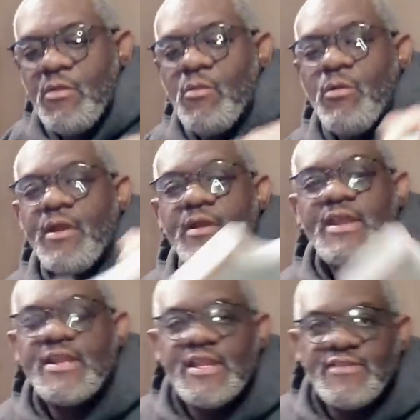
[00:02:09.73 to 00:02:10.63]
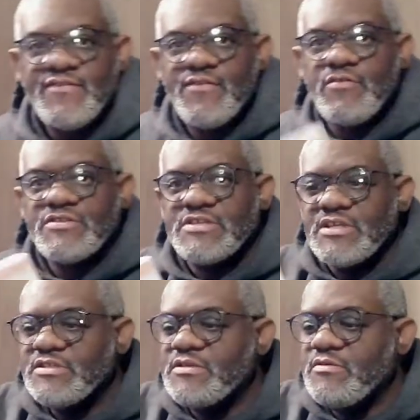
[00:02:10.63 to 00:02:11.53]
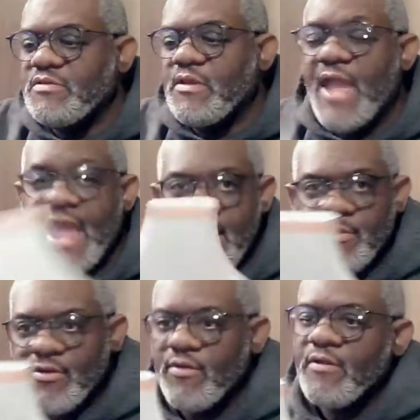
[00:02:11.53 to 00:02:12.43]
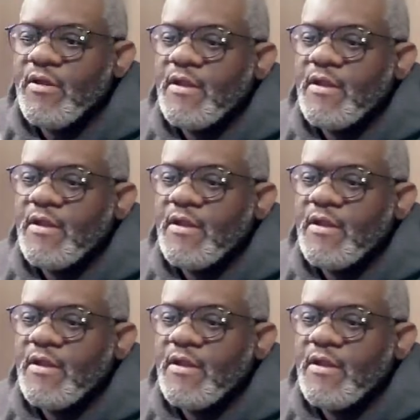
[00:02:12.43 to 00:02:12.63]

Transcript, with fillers: where it inserts into the hammer